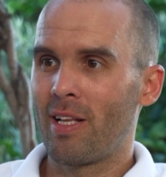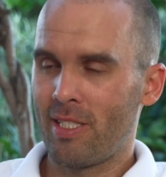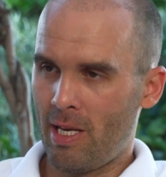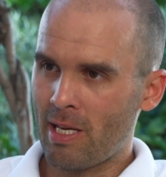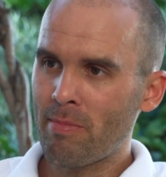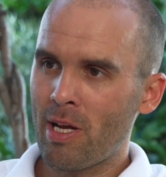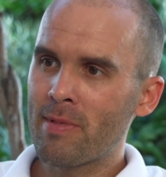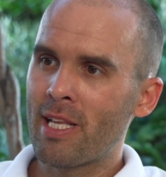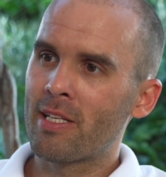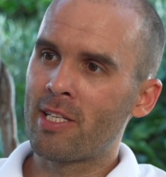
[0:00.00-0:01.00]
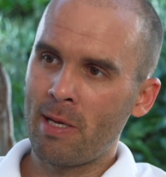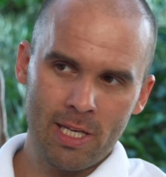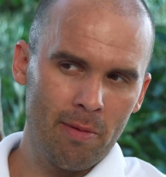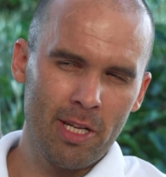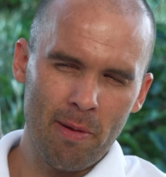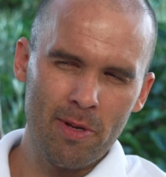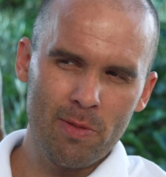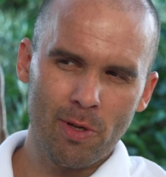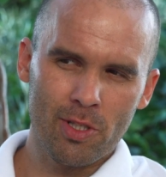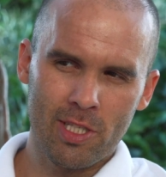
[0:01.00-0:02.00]
sometimes the tips can be
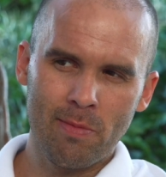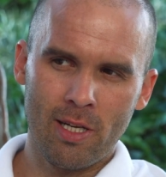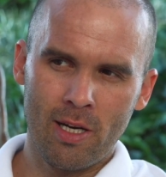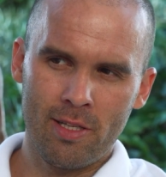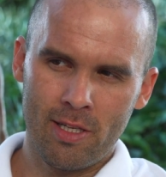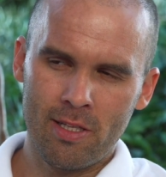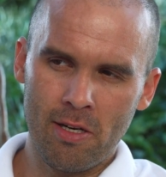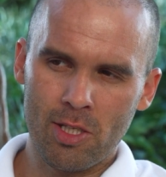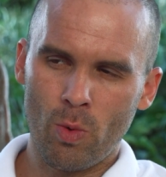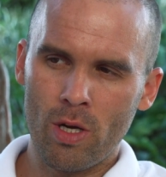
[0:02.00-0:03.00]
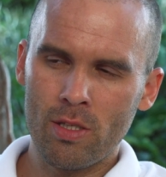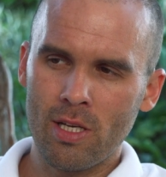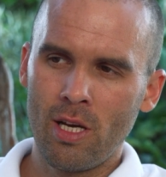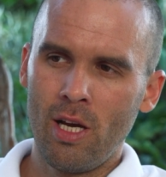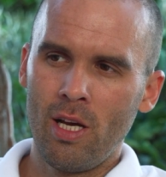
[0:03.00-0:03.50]
damaged because tips are the thinnest ones.